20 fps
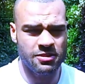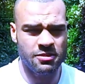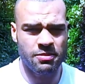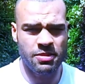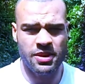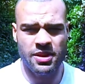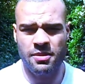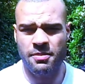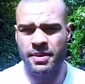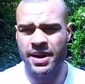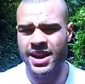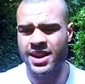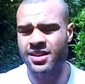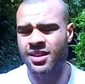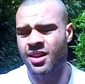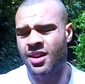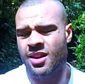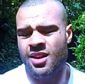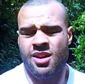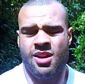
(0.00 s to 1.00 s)
but the main
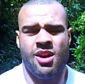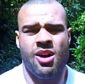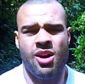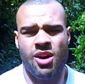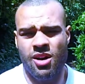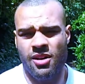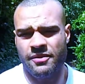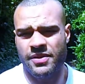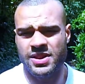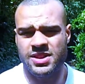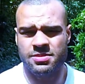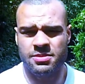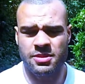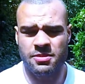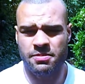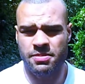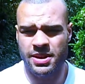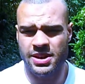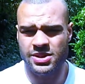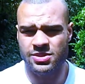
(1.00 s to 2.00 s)
are vitamin
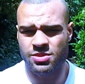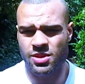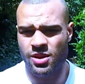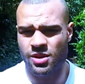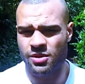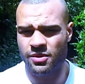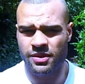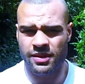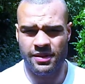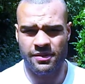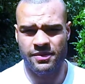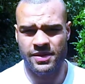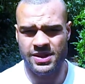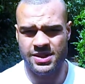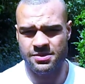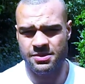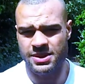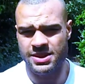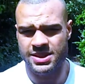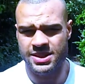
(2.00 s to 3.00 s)
B12,
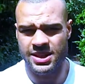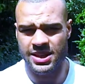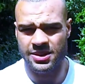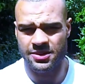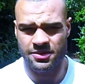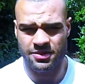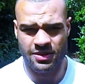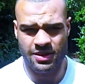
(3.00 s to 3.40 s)
vitamin C,